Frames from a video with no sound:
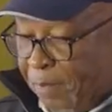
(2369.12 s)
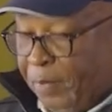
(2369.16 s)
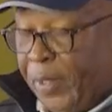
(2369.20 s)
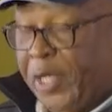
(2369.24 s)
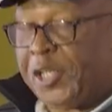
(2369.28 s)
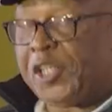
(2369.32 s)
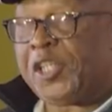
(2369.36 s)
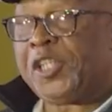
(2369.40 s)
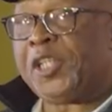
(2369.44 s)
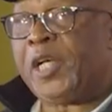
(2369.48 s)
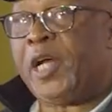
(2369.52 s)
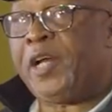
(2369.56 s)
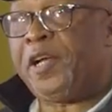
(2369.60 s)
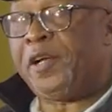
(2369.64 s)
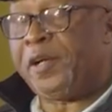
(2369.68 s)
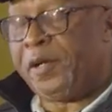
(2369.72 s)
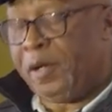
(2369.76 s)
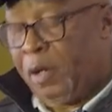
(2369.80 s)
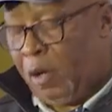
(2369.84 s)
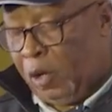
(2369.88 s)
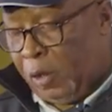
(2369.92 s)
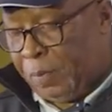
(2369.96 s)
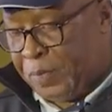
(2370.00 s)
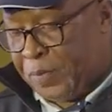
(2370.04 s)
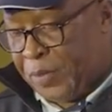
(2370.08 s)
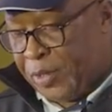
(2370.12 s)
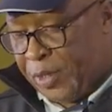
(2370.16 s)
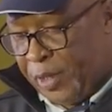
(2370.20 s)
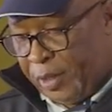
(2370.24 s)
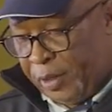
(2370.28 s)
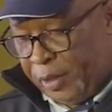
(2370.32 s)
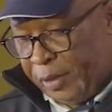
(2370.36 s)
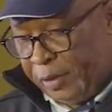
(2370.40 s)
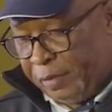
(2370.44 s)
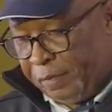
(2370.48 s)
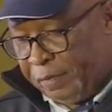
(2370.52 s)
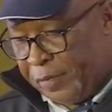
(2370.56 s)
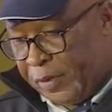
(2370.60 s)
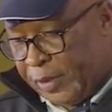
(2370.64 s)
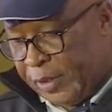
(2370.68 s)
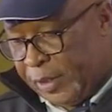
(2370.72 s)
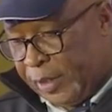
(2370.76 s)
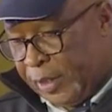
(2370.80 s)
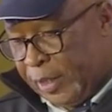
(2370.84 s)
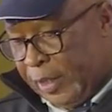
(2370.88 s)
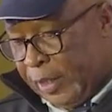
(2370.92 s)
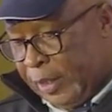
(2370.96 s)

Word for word: mission observed